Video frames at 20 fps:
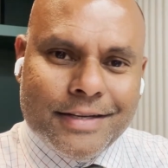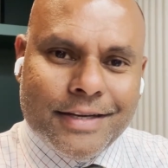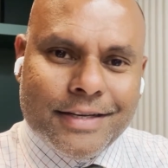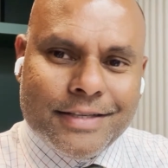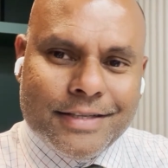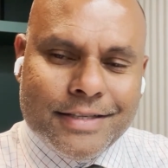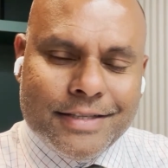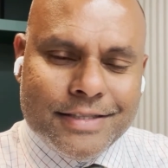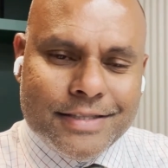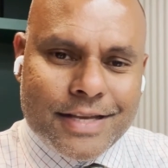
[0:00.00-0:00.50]

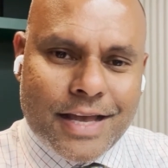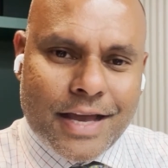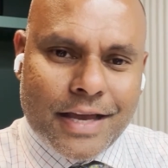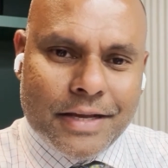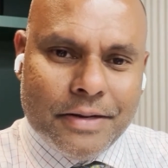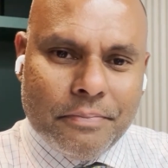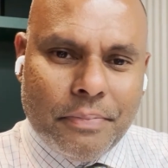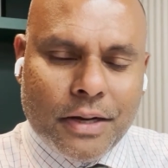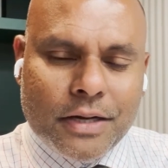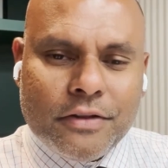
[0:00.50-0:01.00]

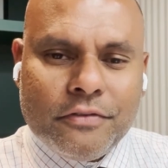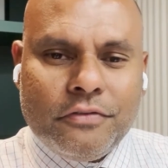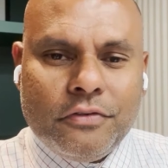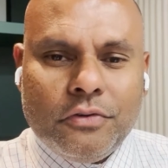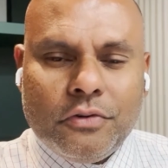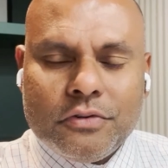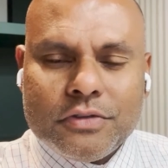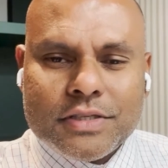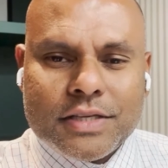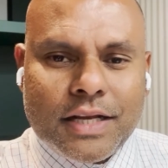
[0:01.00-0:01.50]
design. But if
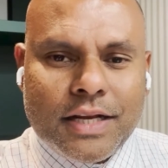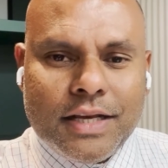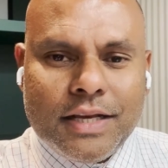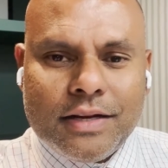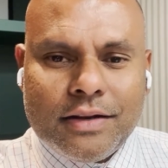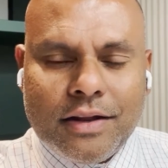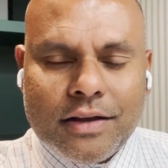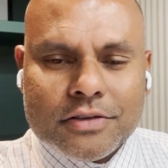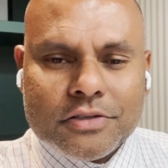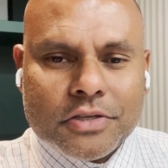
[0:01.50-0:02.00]
you're selling
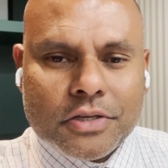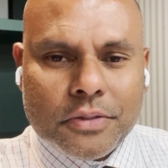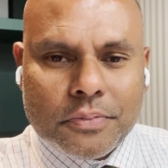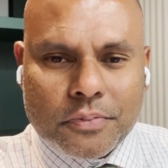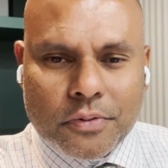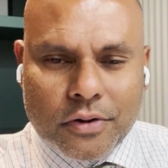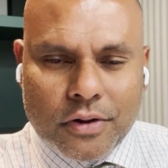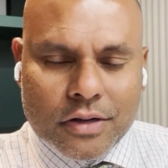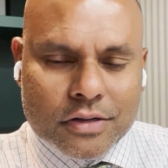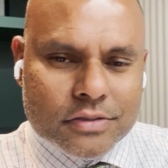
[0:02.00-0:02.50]
luxury
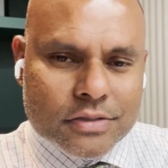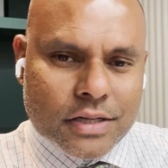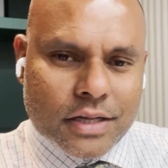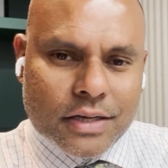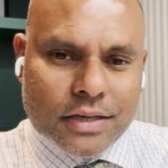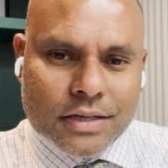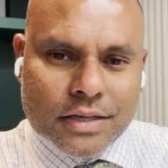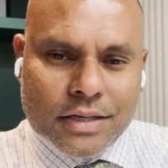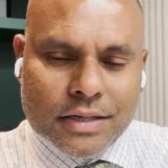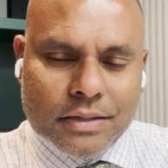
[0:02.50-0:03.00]
products
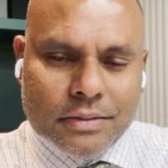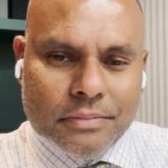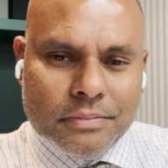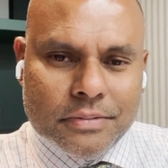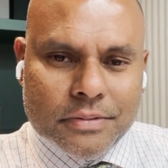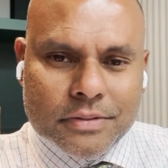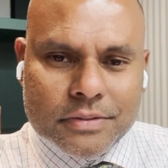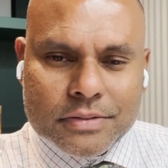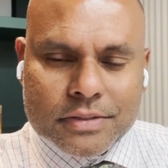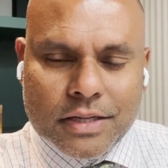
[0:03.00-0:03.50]
like
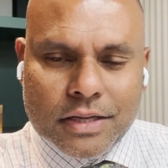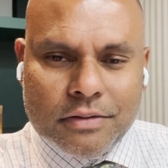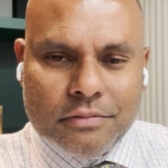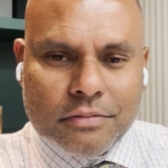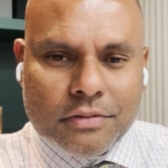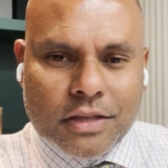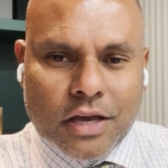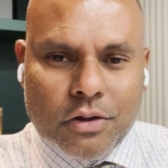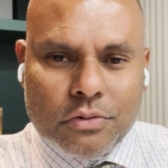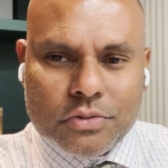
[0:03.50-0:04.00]
say
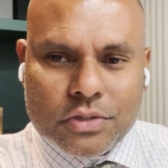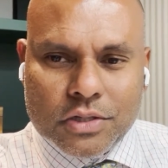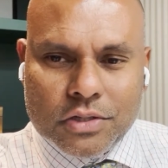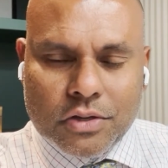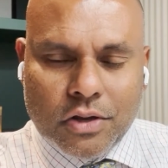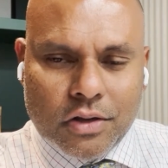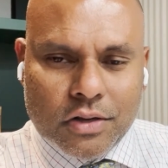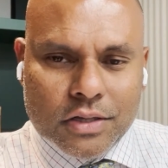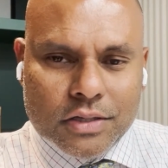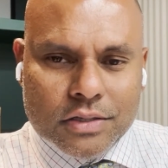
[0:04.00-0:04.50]

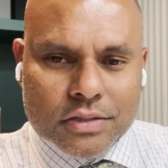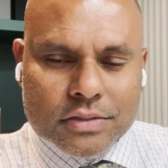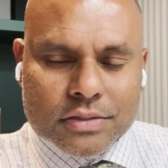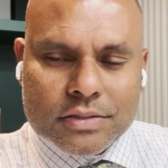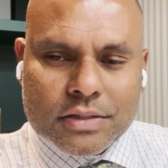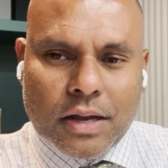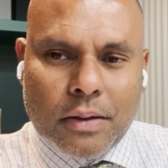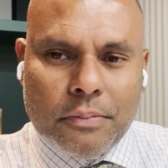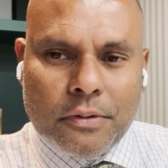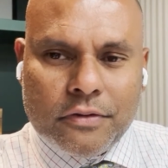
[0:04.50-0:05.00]
$1,000,
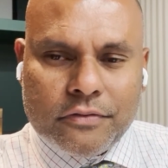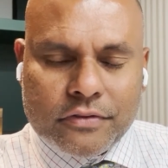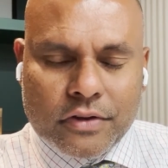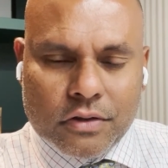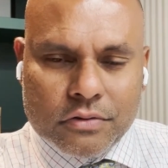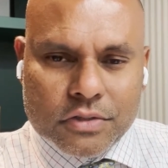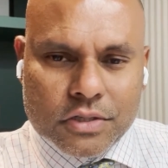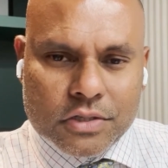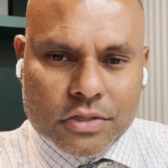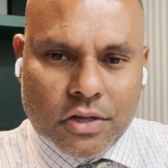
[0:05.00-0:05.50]
couple of
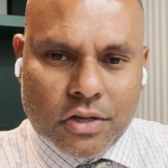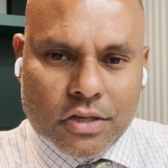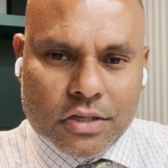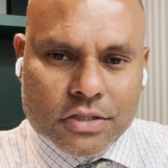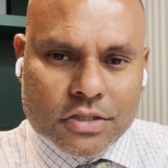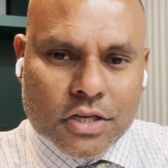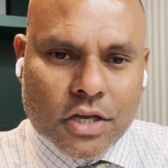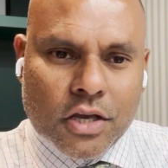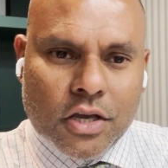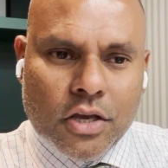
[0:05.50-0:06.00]

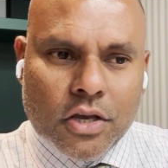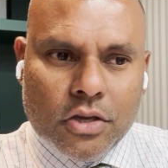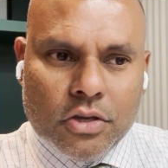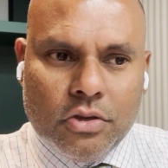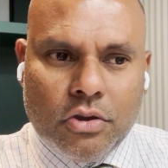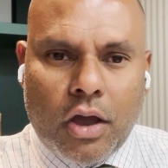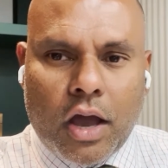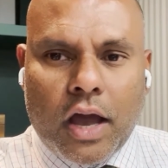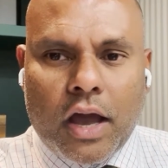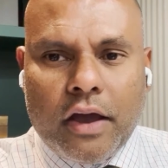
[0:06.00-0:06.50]
$1,000,
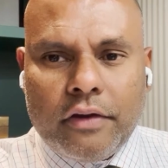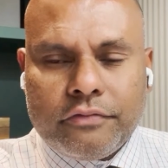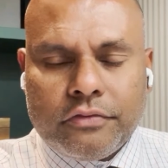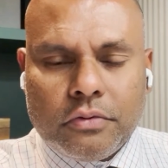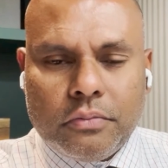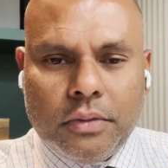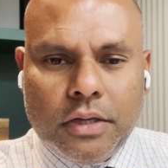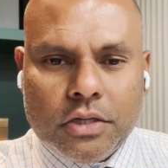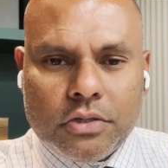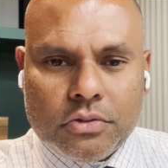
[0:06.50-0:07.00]
you have to
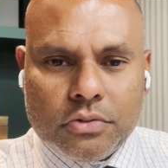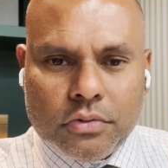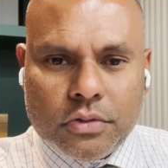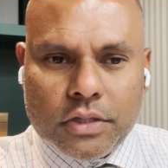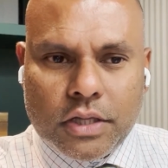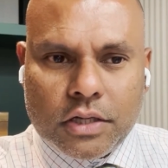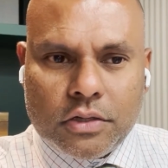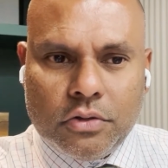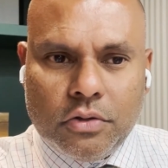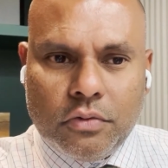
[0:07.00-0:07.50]
make sure
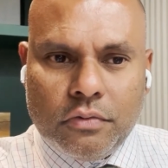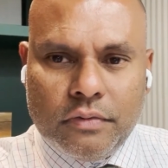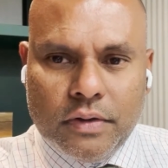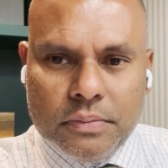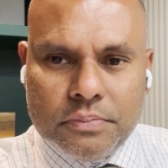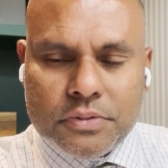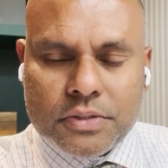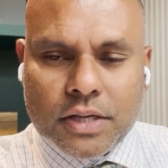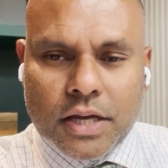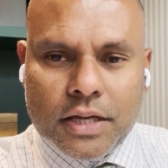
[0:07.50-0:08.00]
that your
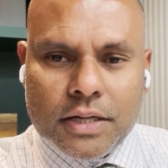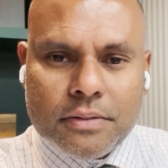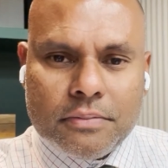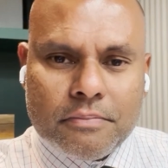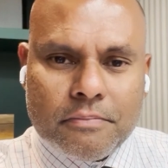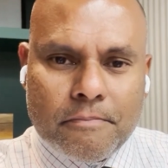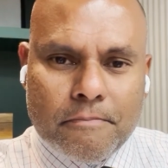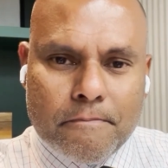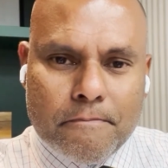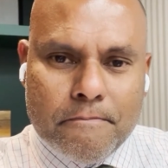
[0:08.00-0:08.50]
website
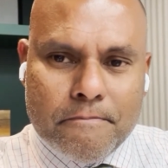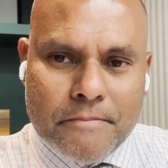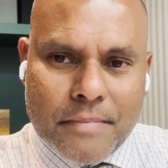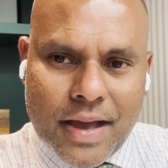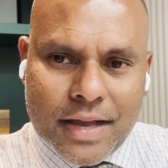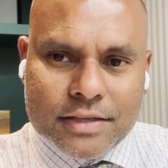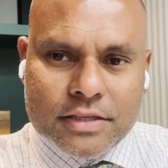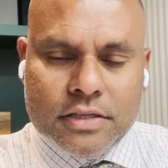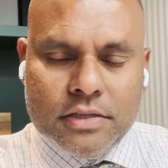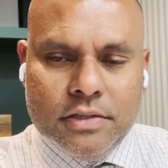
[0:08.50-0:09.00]

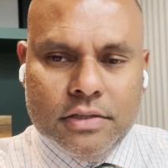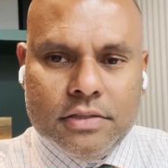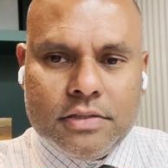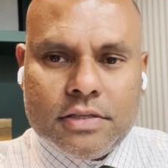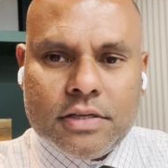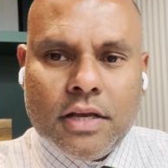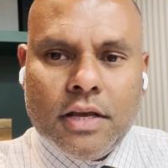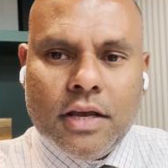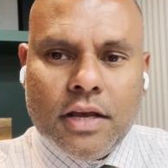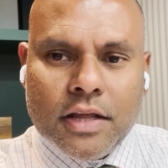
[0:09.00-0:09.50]

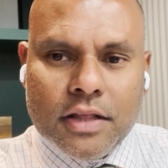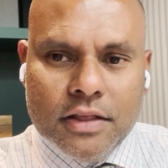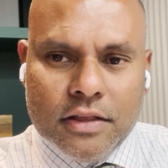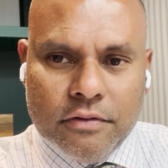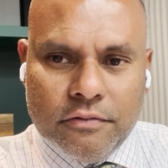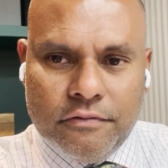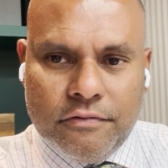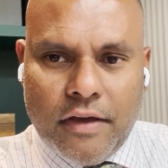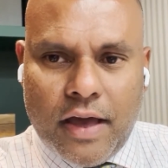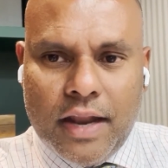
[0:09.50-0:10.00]
matches the
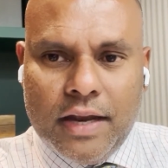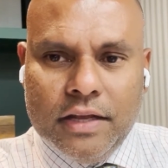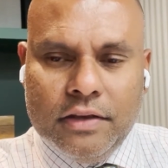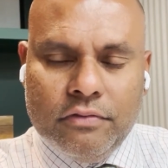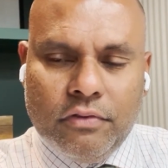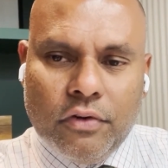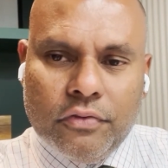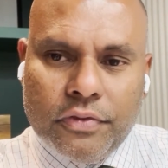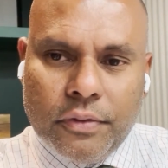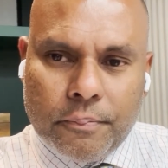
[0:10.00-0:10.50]

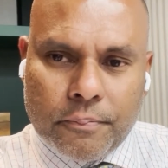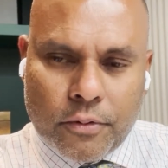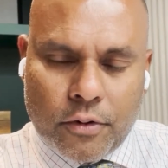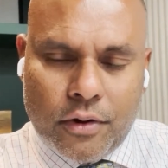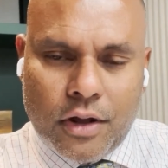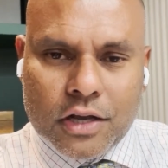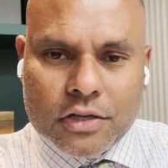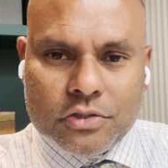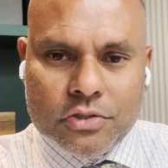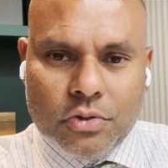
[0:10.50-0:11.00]
value of the
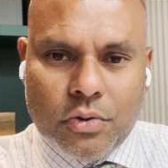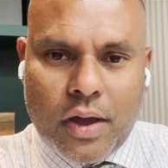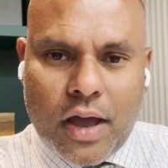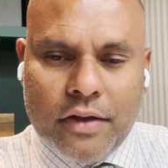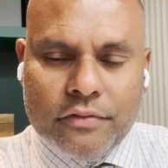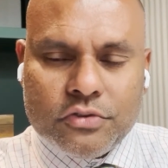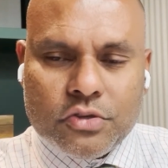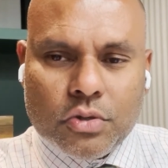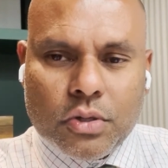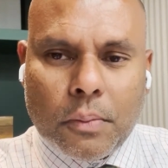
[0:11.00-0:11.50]
products you
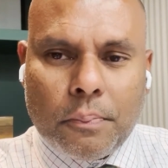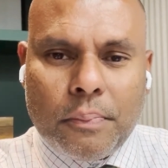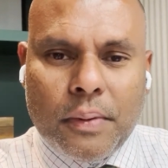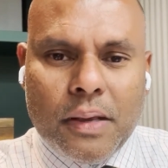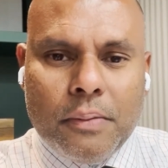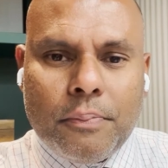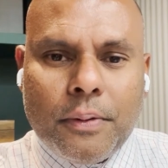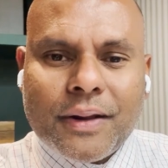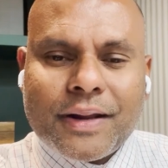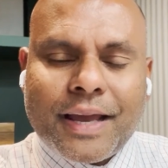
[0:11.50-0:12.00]
have, so the
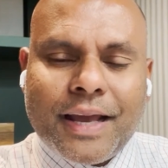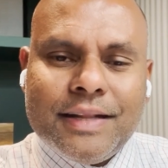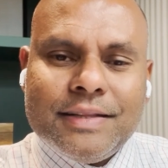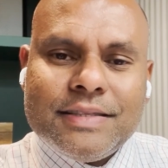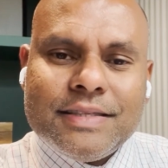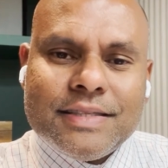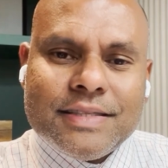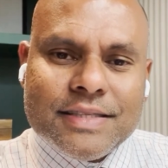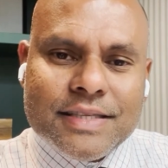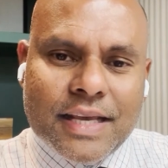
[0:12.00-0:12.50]
people can
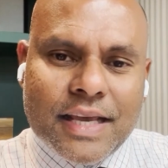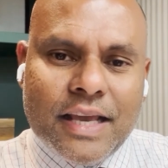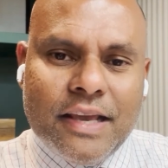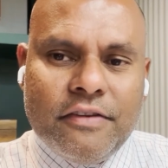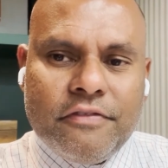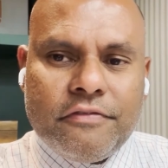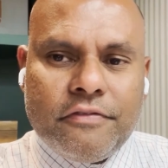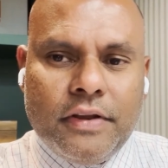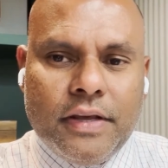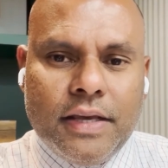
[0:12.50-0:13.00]

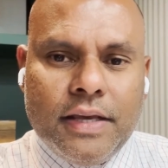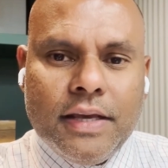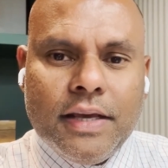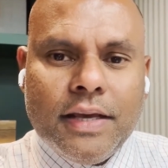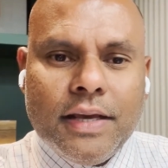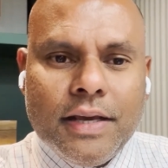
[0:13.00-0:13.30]
safely